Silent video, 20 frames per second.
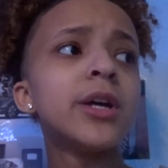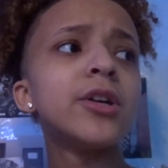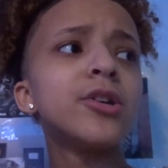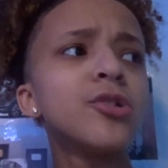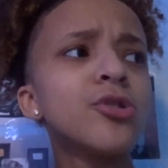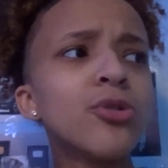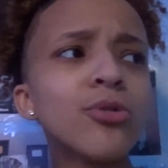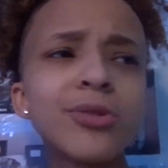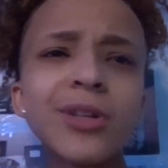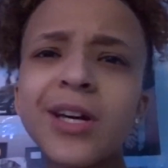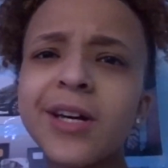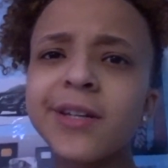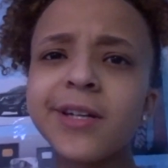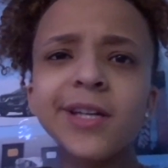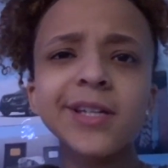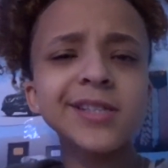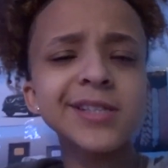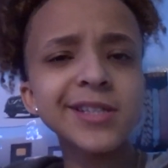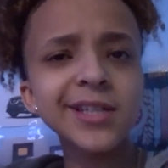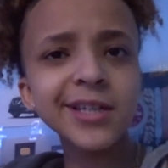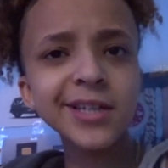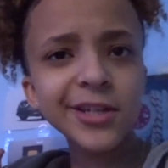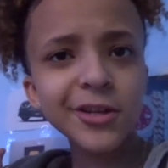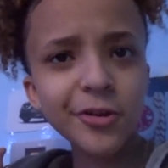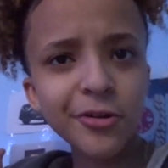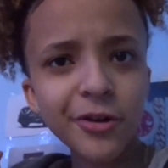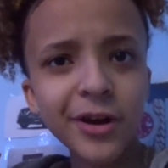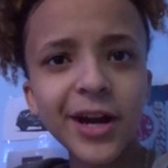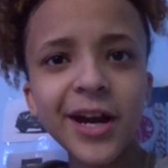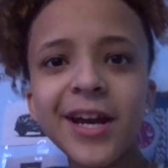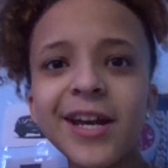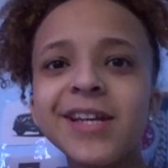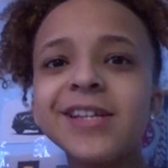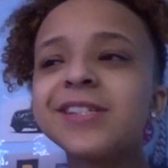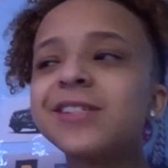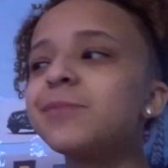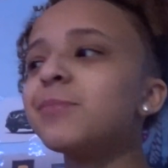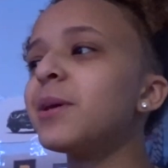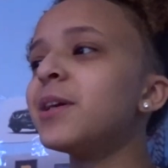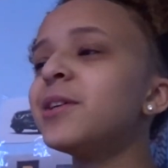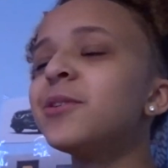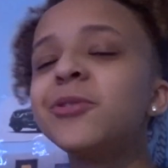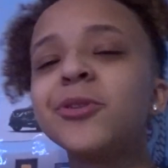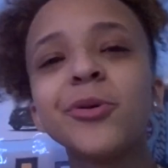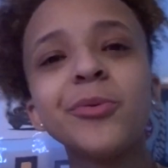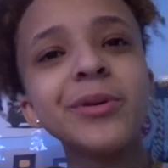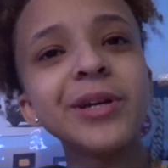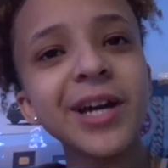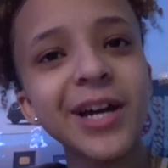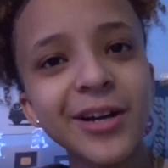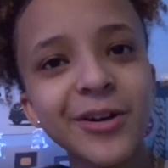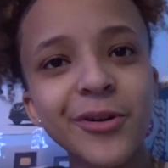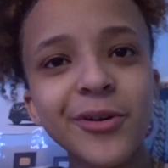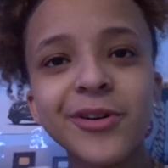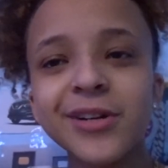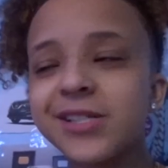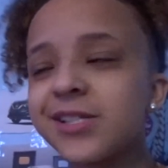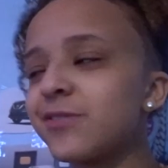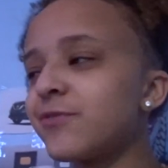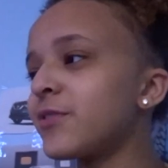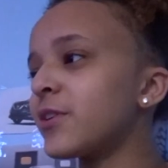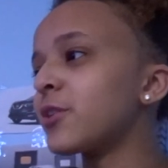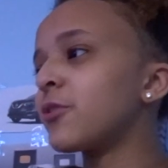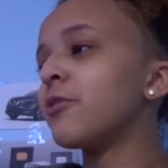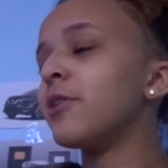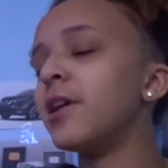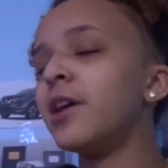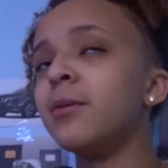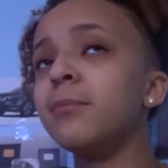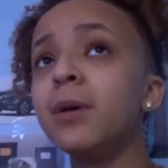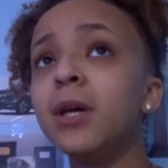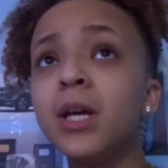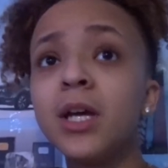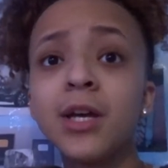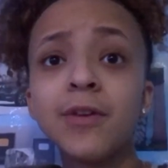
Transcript: You know, not saying crazy, but you know, we gotta go crazy for the gram.